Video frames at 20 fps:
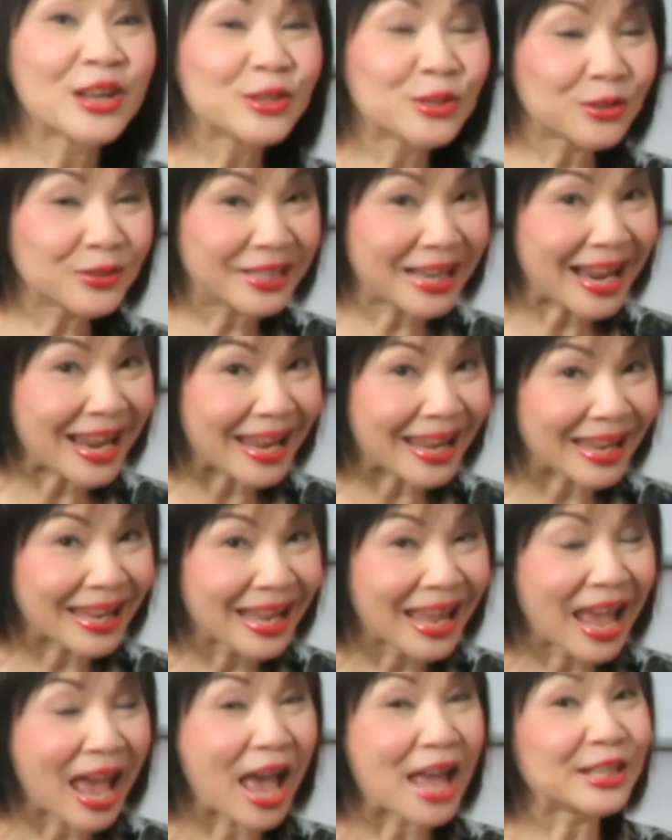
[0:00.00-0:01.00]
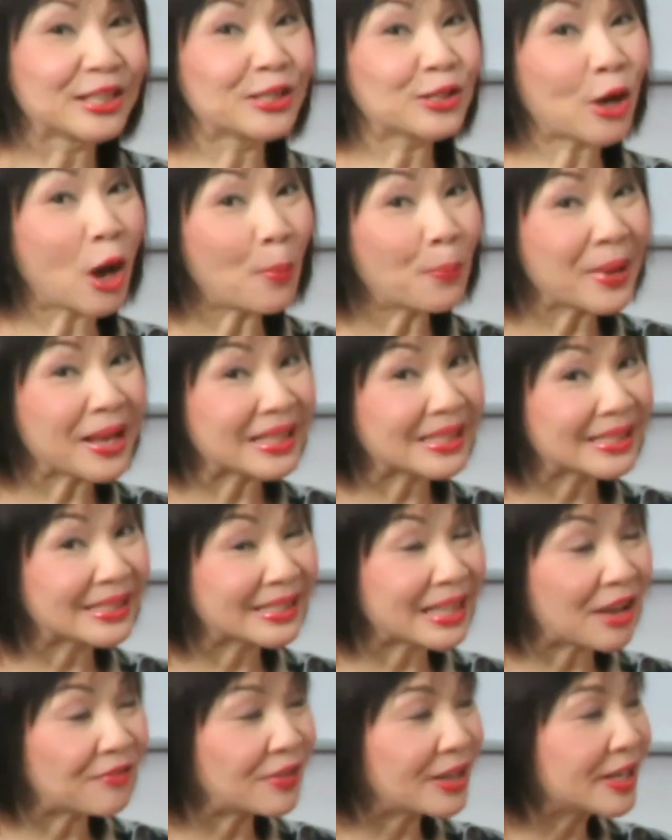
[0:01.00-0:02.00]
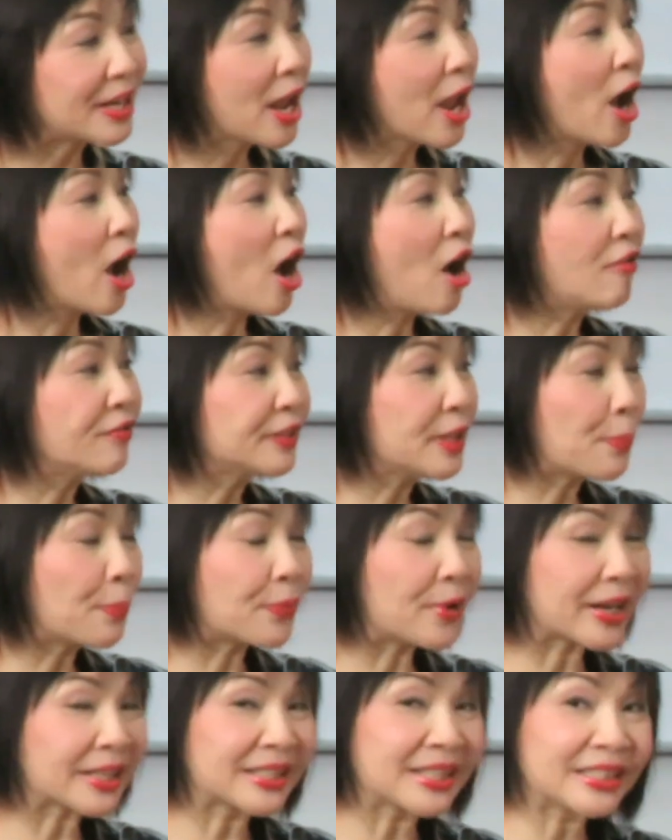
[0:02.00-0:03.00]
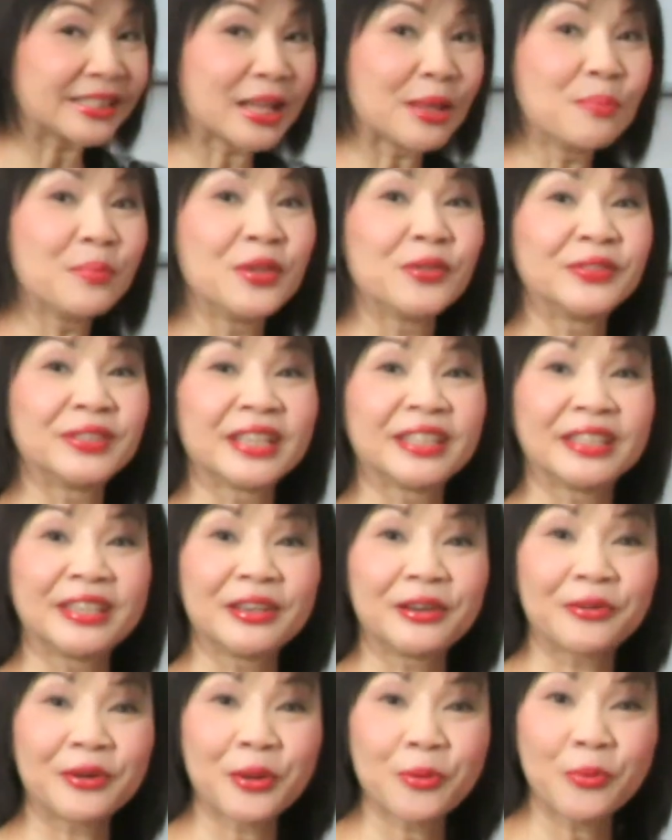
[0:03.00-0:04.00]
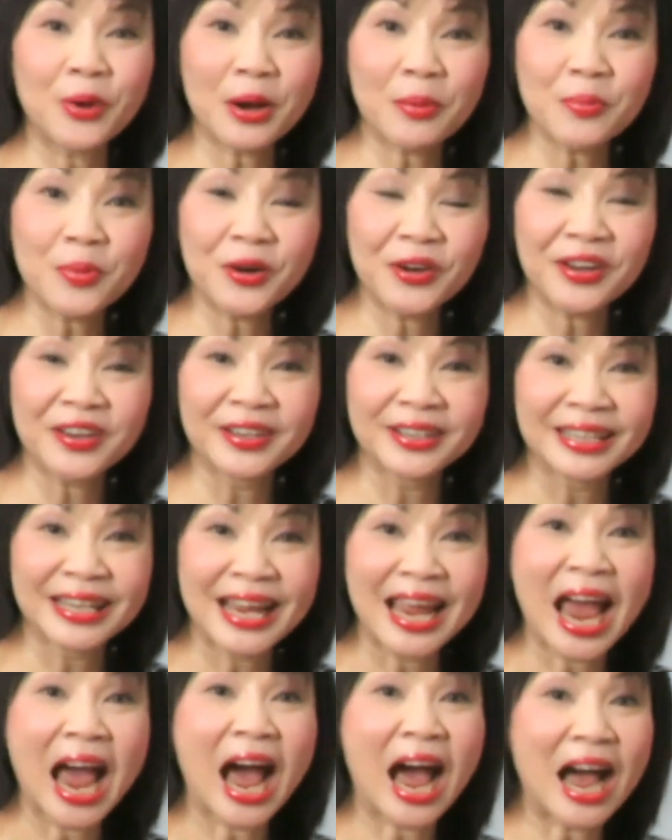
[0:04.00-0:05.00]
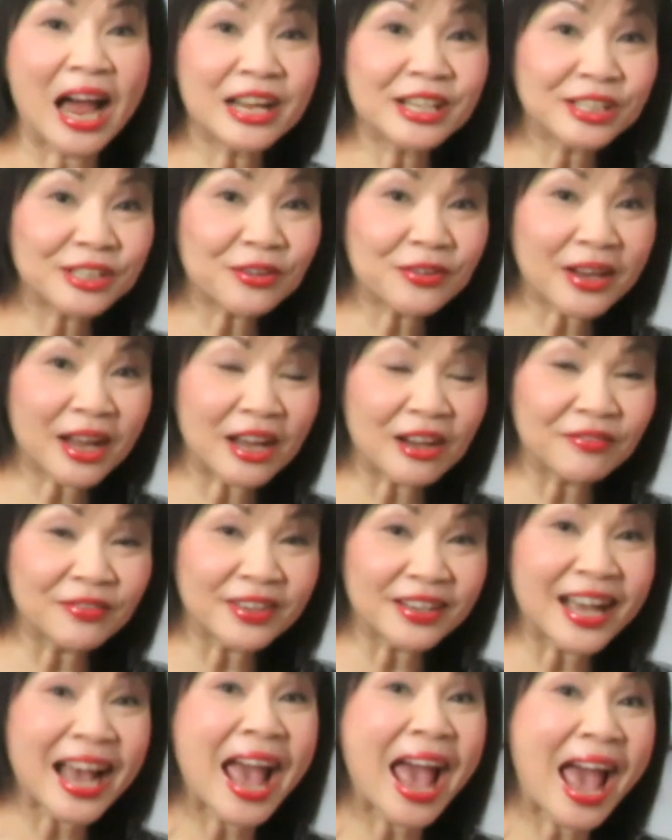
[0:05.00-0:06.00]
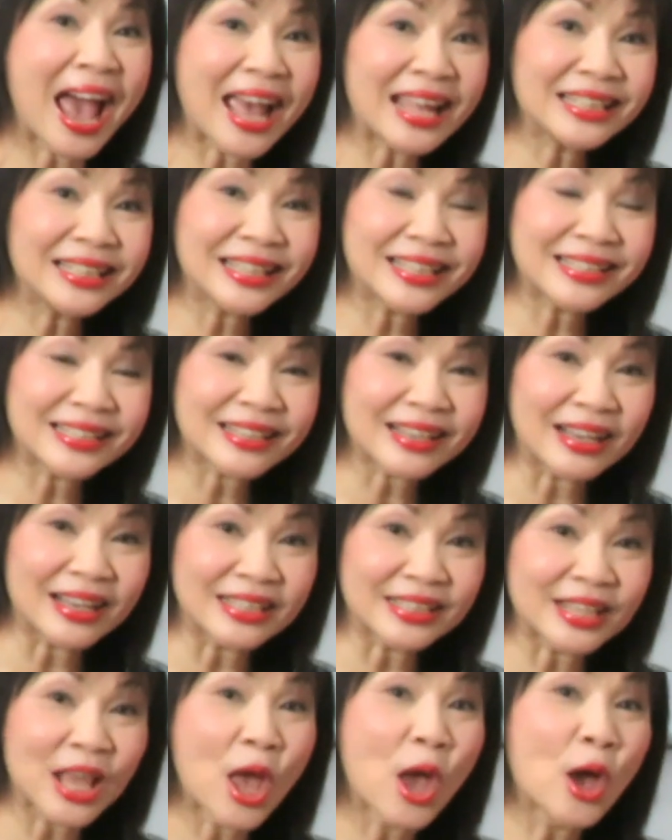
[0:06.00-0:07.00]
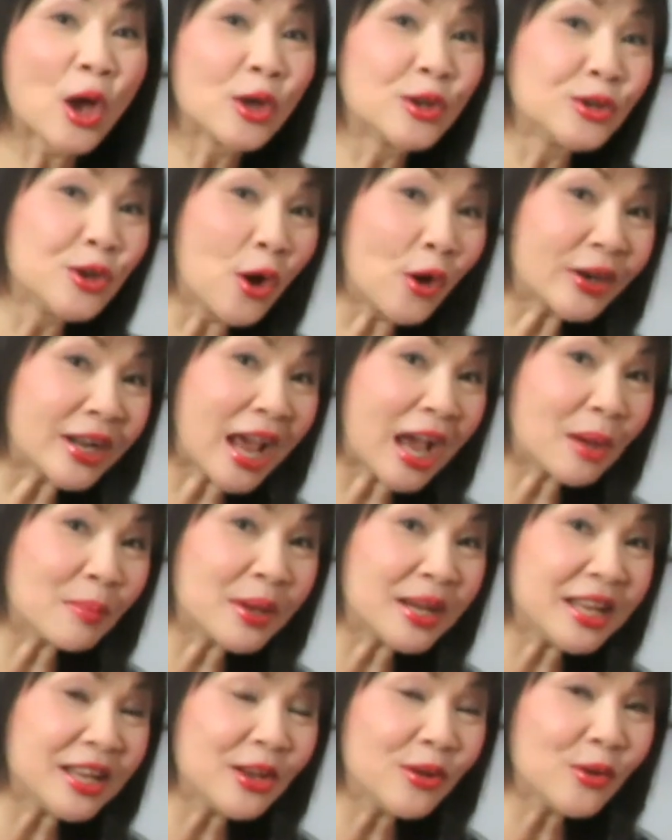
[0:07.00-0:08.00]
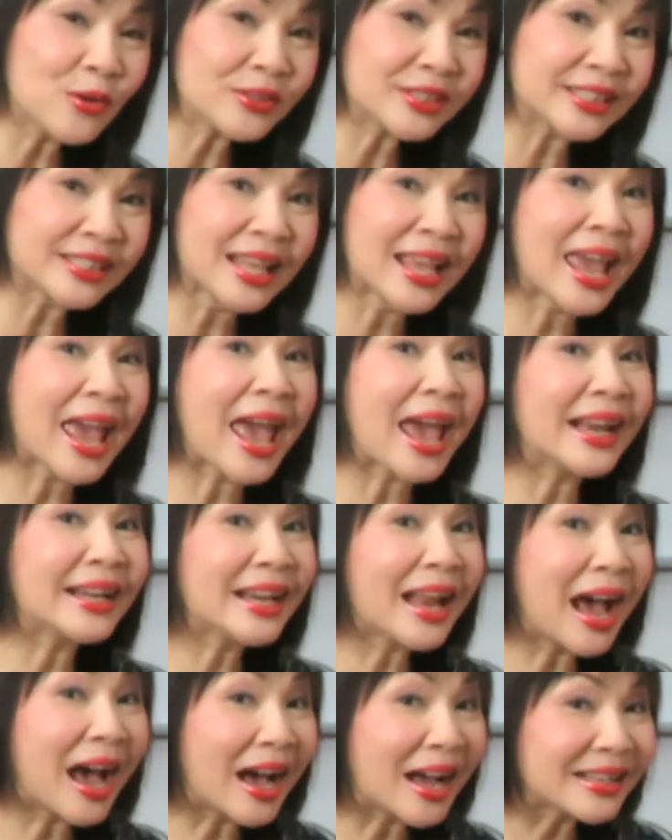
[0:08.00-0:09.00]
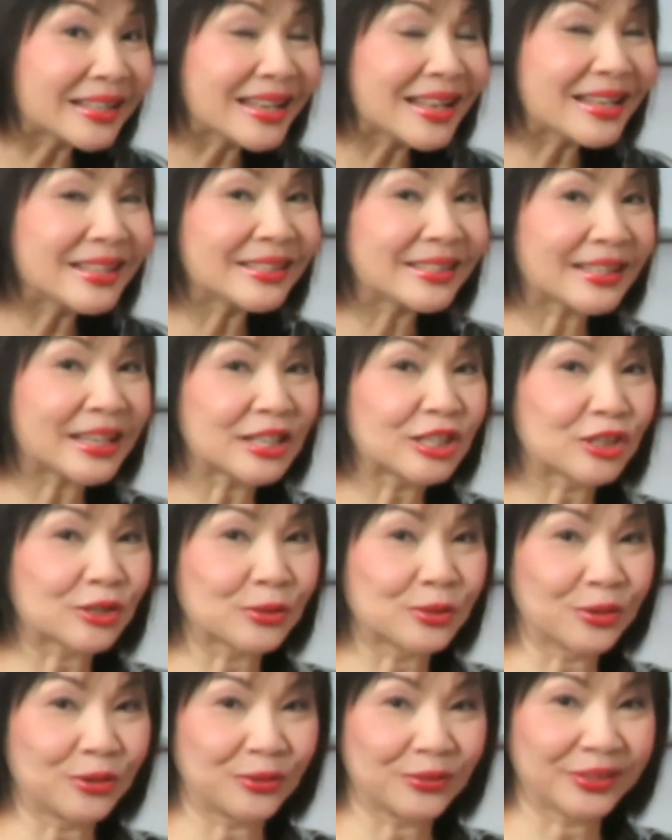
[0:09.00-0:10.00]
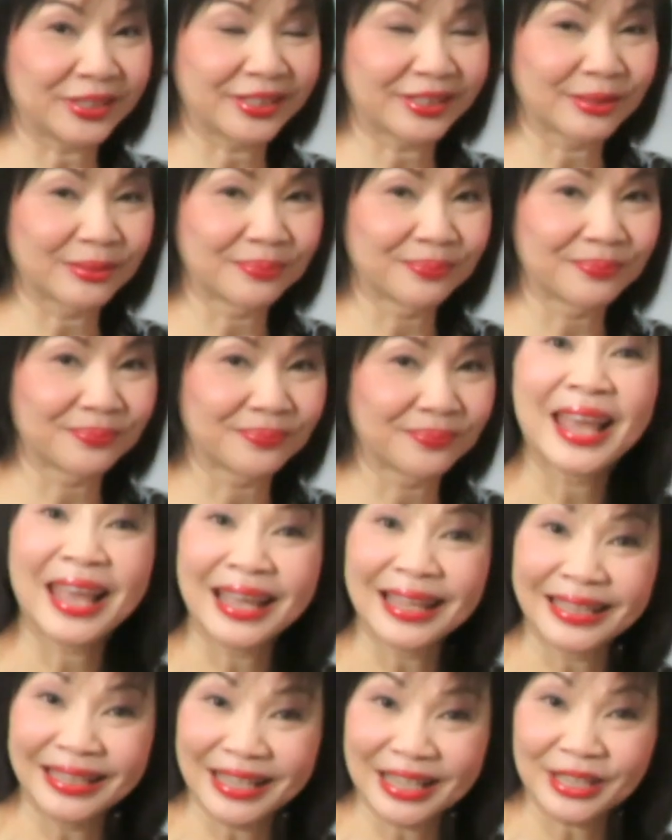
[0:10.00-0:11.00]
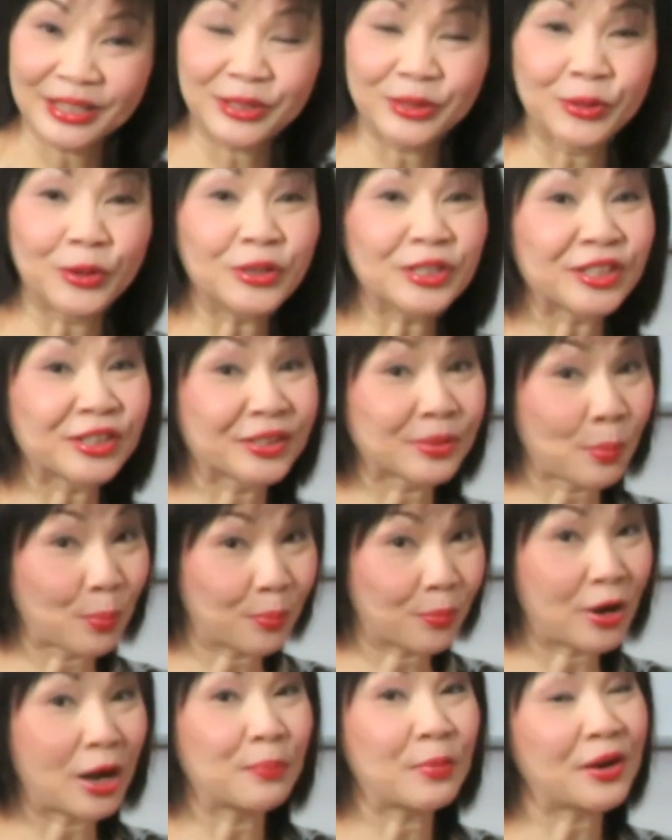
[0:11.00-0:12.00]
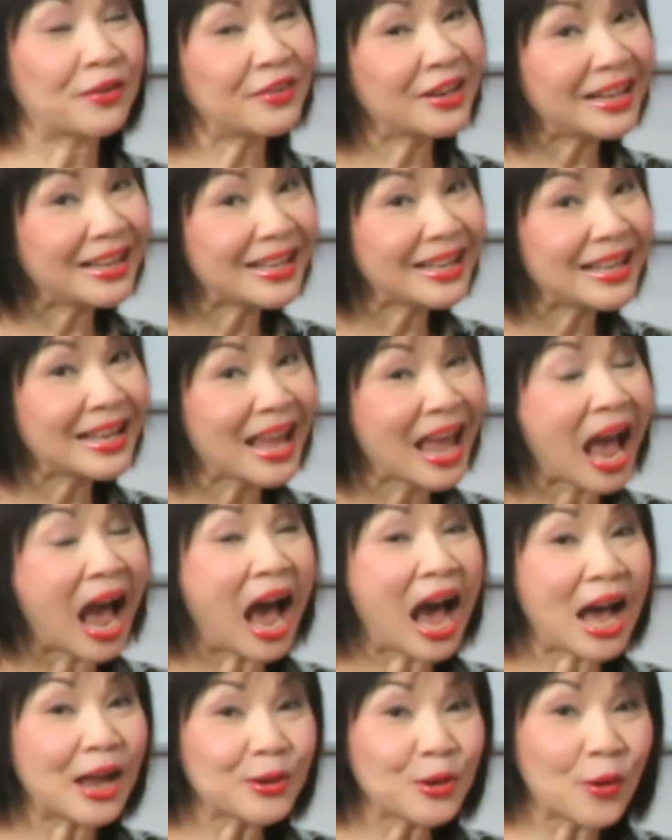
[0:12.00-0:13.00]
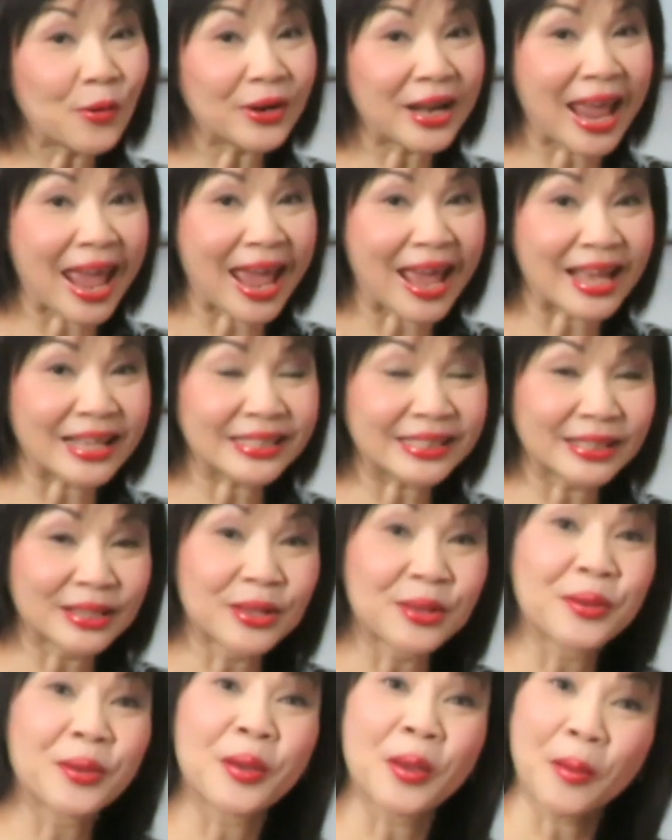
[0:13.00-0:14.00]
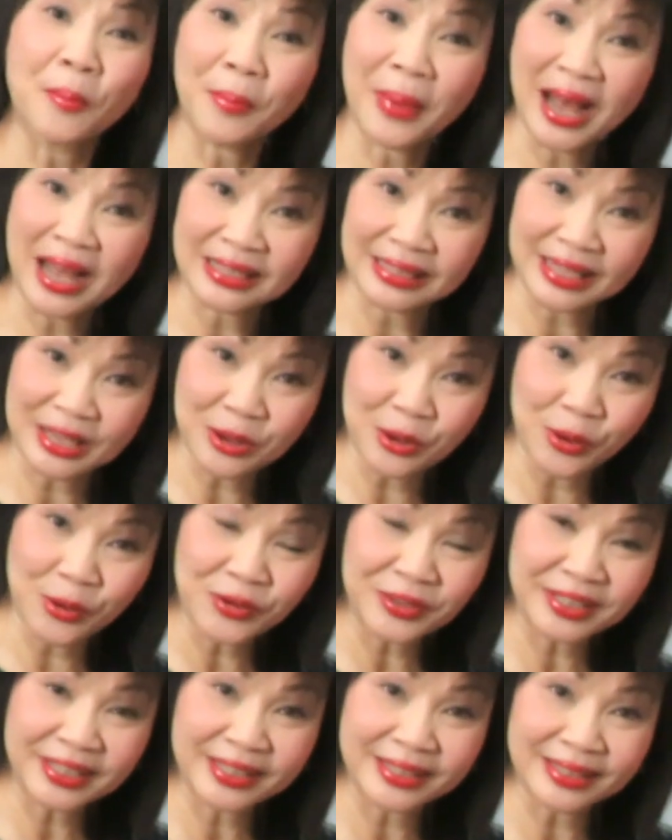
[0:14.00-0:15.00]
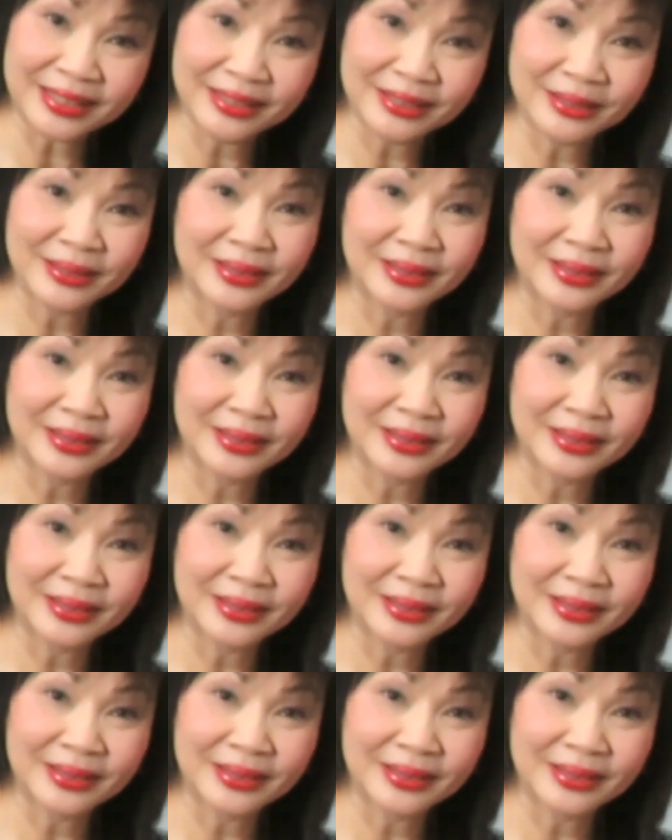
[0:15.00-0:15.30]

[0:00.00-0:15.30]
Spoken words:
Today, in topic 7 of the Practice in Music Theory workbook, I shall cover and discuss non-harmony notes and unessential notes. These notes primarily are known as passing notes,